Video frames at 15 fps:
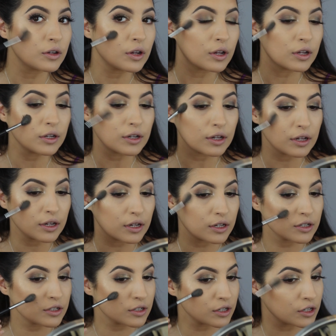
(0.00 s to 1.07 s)
And it
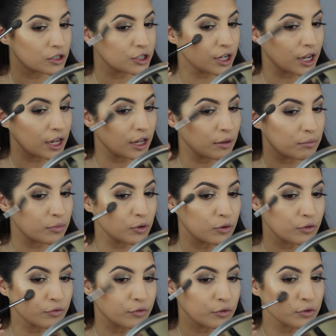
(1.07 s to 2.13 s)
is such a
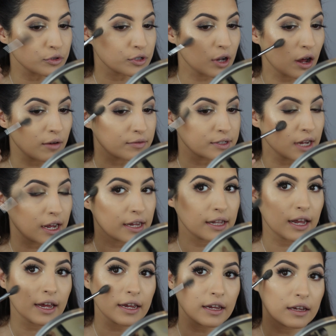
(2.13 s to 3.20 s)
beautiful soft
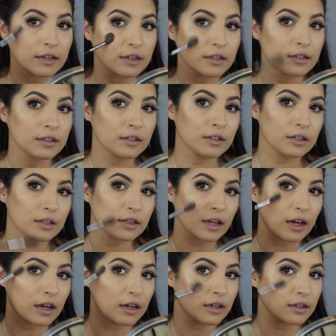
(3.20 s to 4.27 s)
highlight. Look at
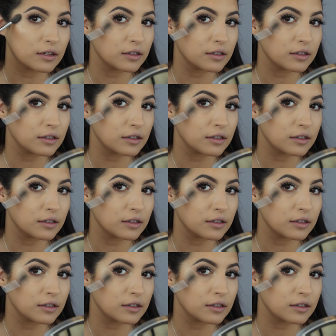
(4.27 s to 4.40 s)
that.